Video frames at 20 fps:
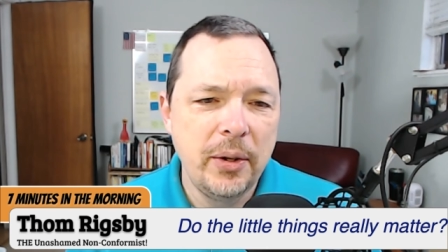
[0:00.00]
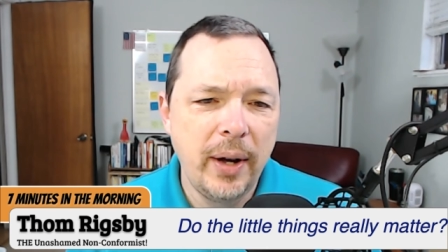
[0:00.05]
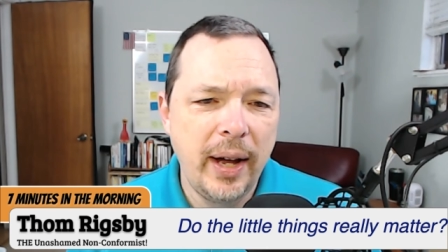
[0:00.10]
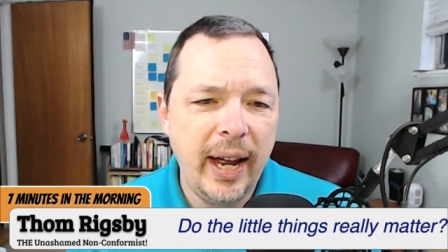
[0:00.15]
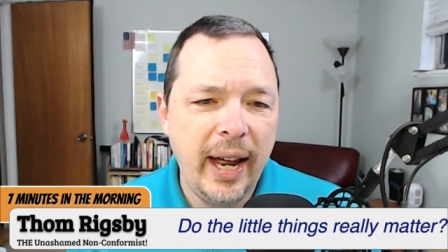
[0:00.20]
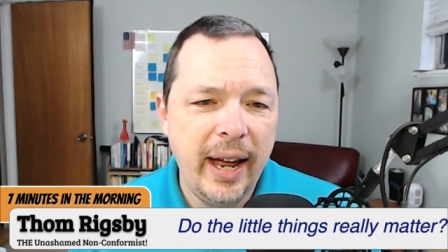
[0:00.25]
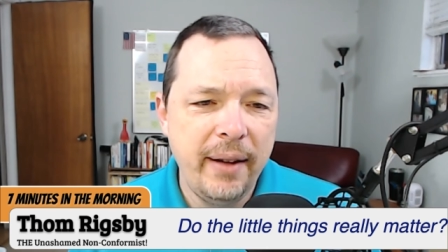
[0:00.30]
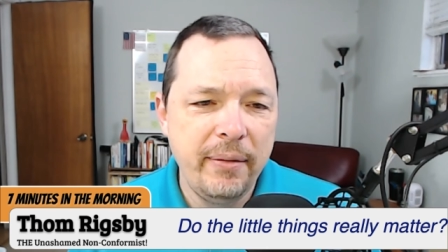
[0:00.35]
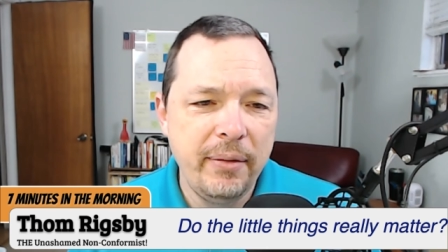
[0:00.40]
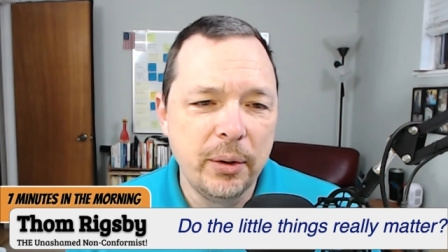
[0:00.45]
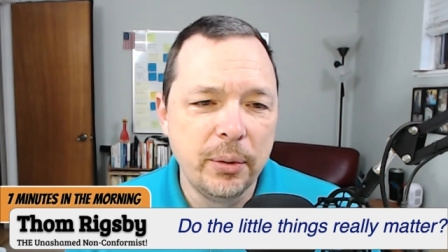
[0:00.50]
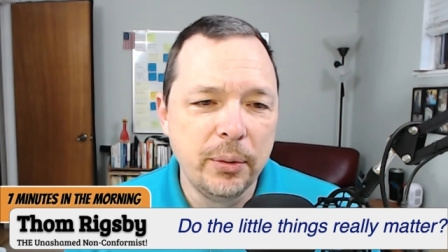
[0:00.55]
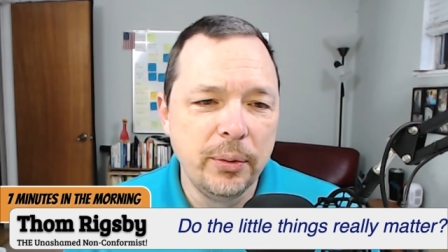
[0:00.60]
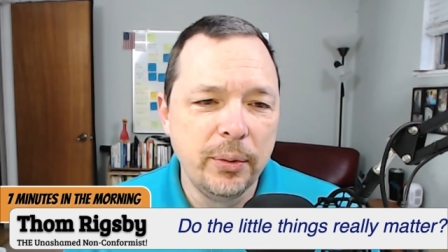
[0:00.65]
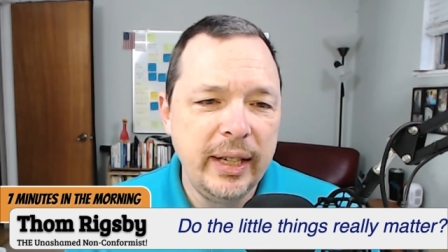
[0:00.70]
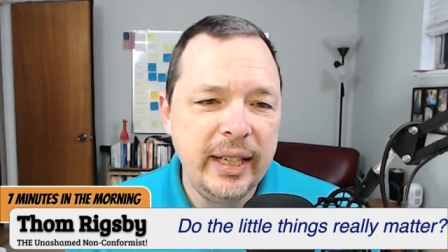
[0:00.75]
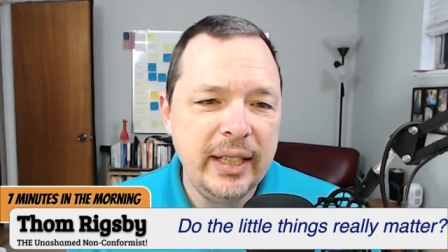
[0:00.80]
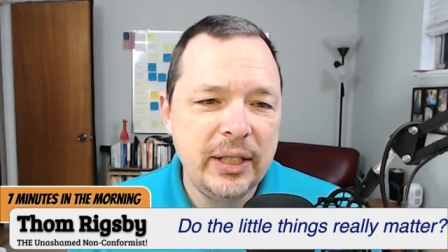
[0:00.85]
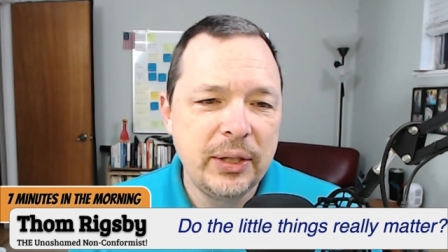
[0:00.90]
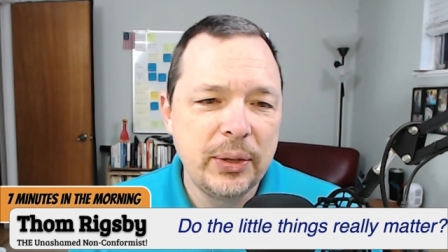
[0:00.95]
do I have the
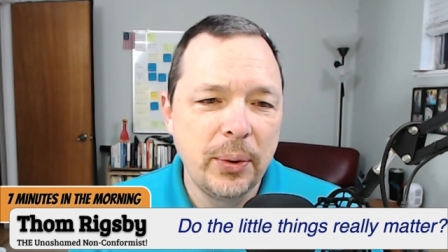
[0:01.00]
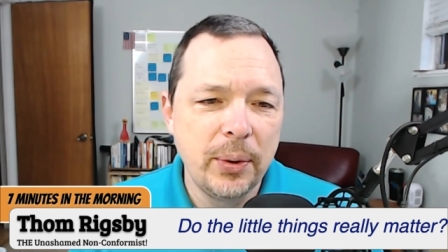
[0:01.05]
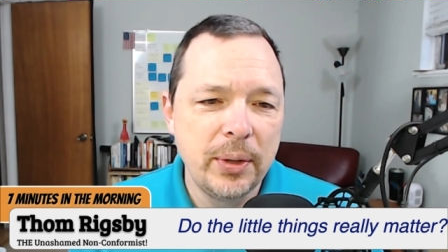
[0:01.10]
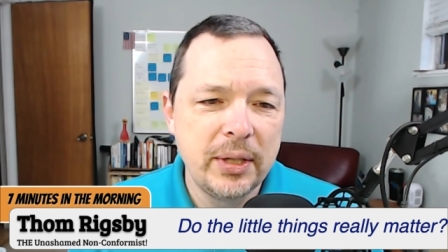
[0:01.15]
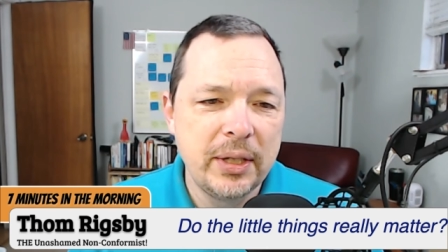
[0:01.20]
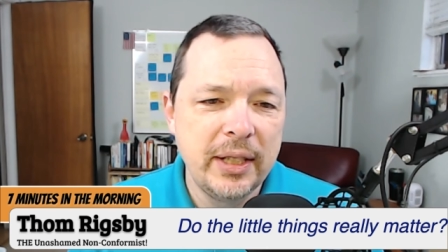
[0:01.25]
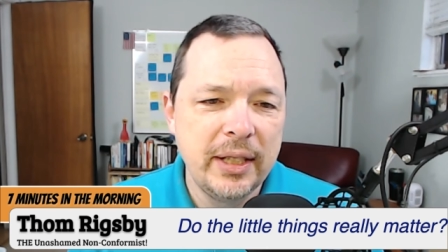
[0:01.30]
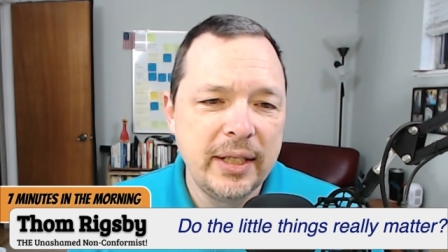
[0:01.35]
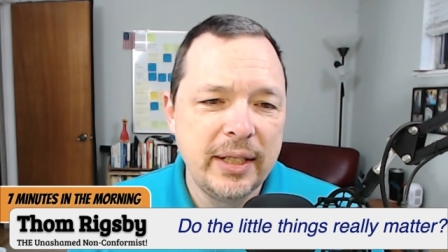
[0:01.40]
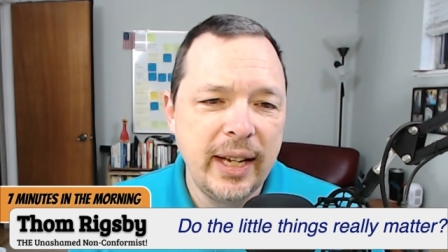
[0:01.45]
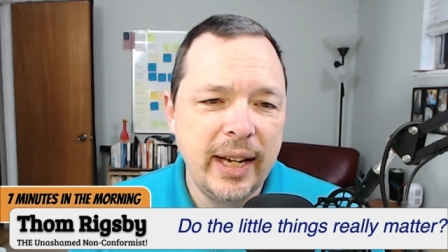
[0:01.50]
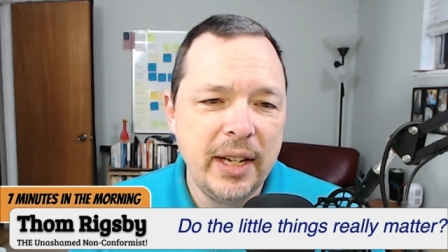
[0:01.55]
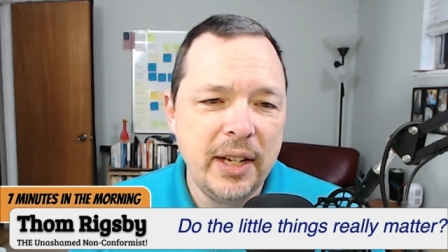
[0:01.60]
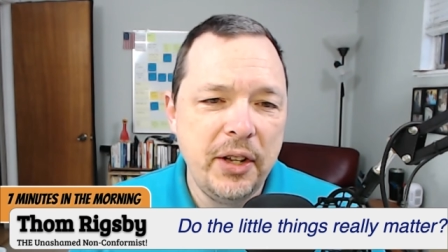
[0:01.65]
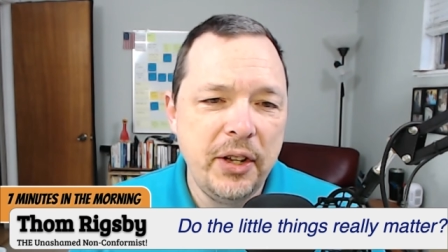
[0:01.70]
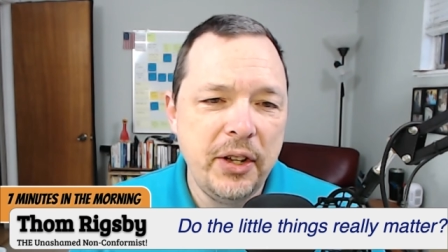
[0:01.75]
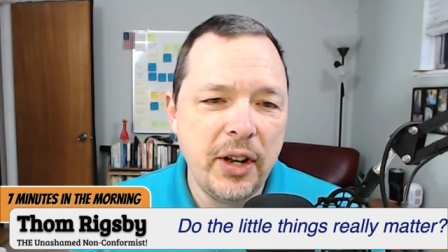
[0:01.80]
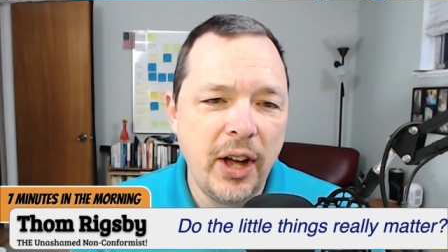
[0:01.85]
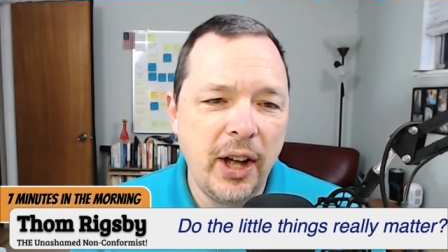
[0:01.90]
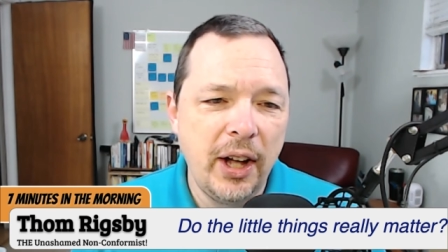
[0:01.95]
resources
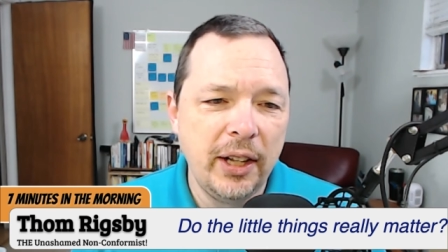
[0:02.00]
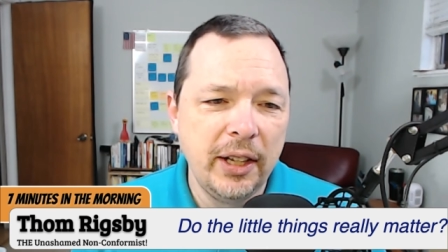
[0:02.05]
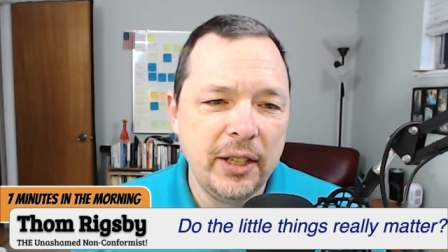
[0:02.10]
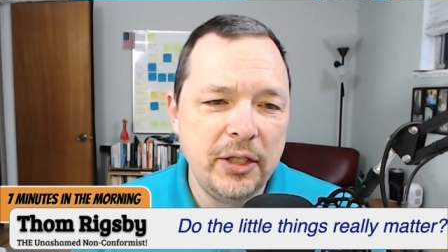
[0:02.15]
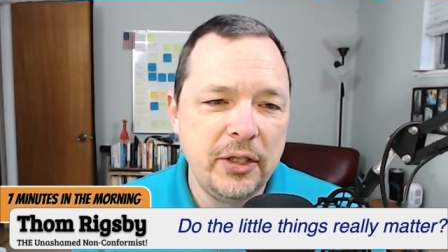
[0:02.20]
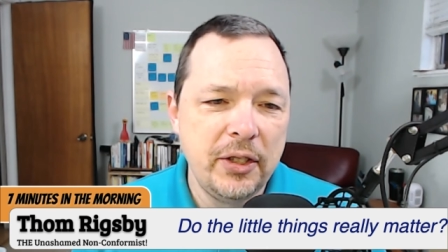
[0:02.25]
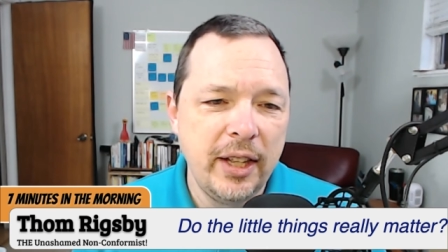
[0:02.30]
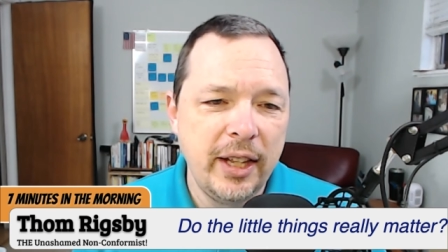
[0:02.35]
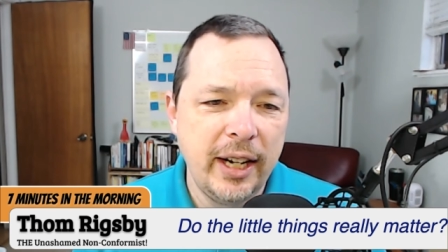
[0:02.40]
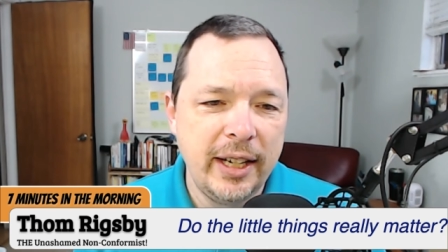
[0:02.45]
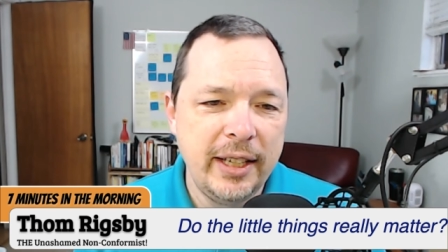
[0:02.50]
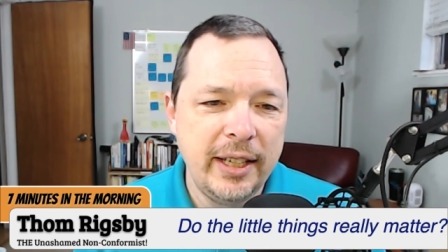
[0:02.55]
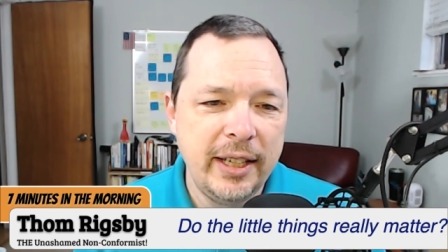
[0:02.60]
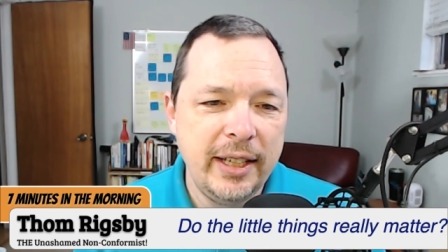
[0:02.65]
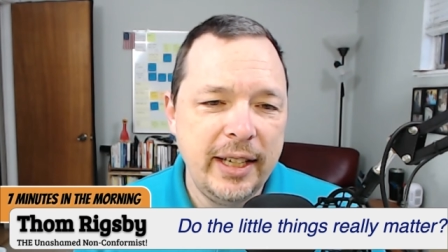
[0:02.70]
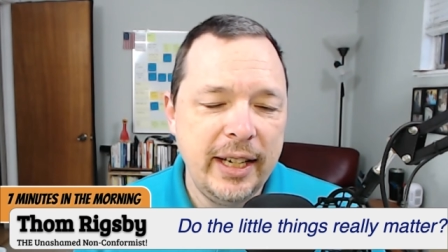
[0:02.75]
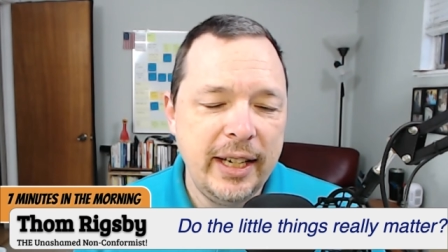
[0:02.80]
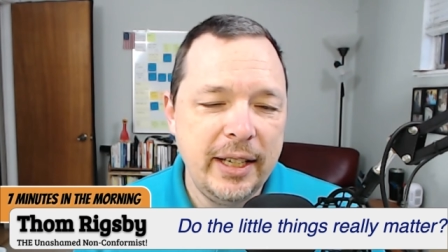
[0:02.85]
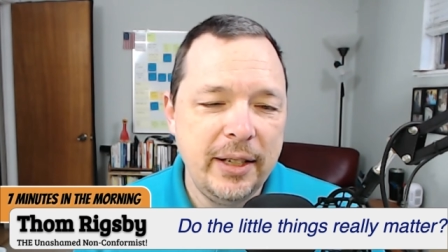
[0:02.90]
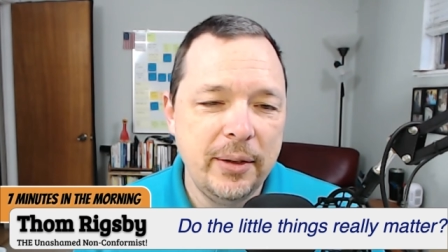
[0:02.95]
and knowledge that I
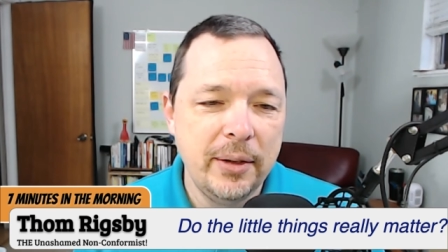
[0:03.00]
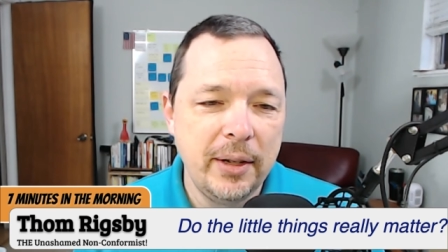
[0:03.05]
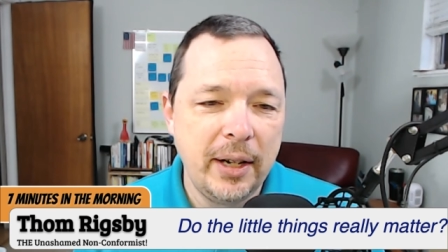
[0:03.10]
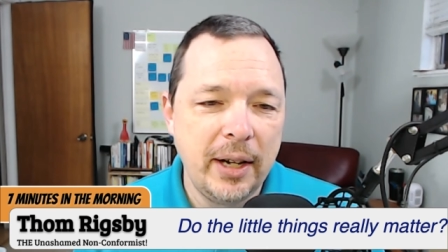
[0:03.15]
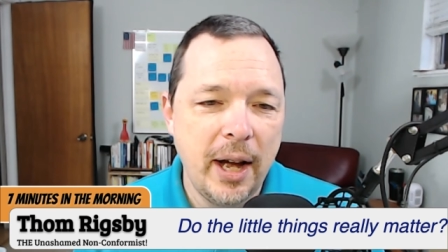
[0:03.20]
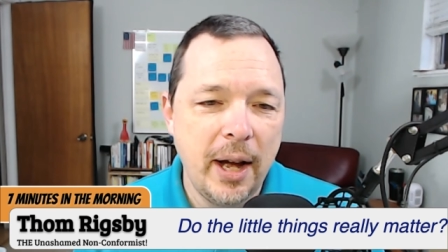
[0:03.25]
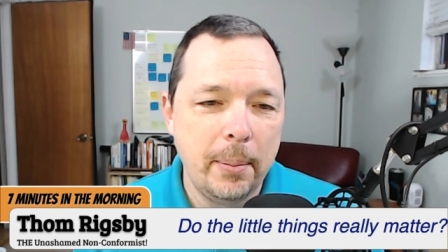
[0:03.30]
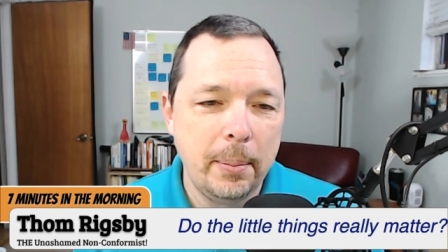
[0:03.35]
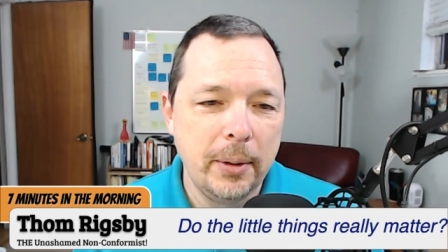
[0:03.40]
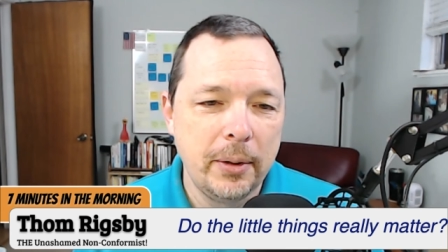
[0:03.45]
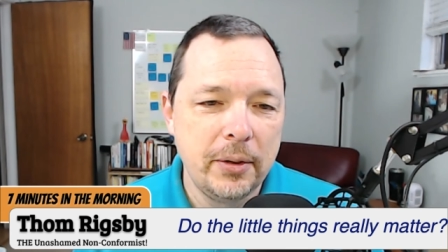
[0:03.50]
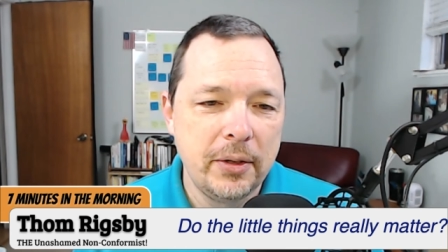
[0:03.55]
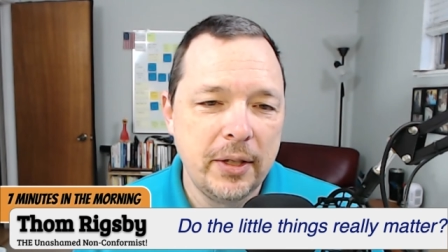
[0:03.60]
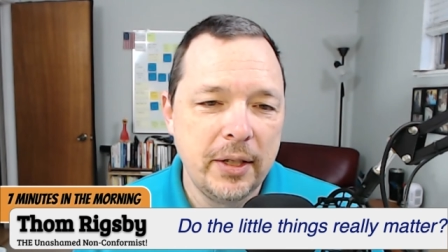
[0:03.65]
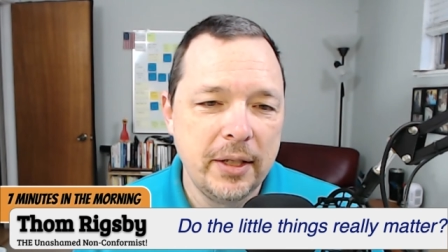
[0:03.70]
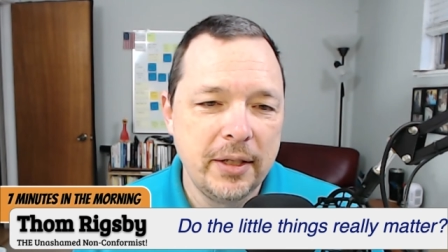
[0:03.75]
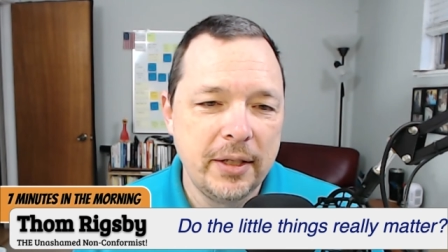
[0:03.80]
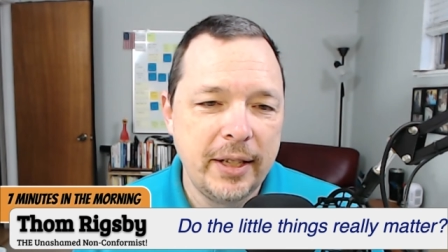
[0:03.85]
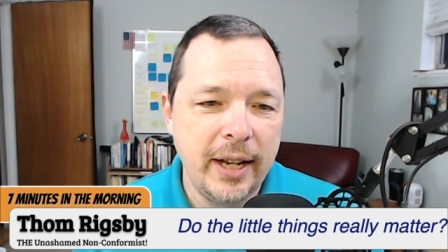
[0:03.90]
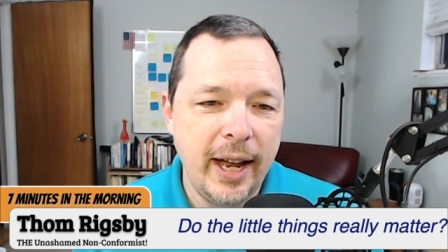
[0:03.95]
need to accomplish
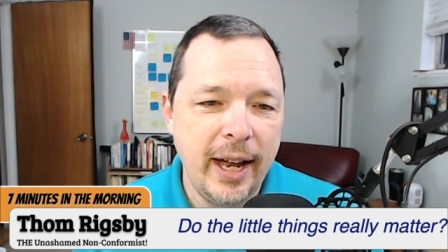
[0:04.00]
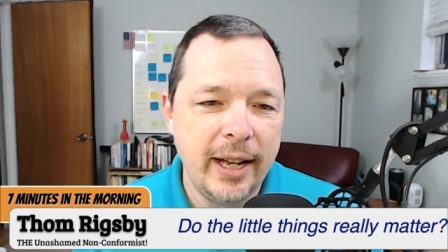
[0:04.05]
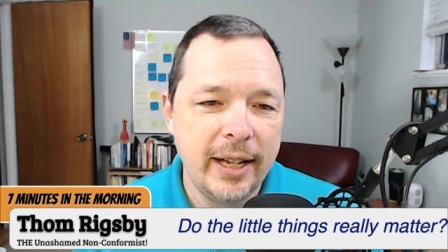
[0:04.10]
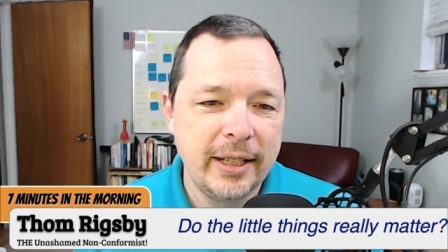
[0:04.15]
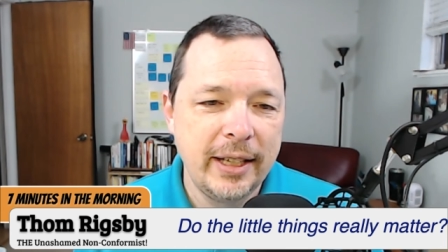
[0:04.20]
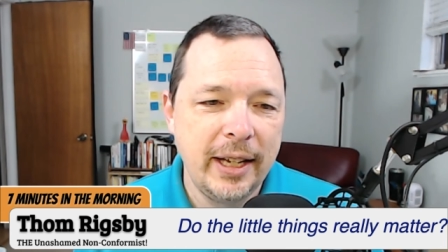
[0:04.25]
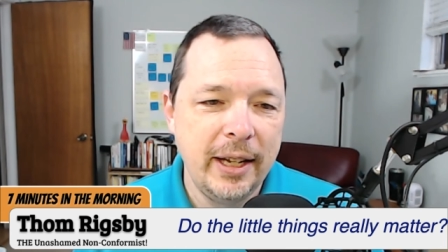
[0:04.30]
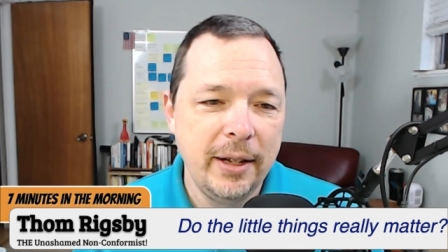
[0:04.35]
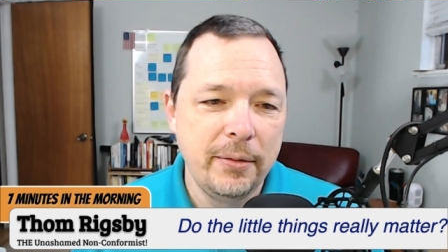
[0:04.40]
this task?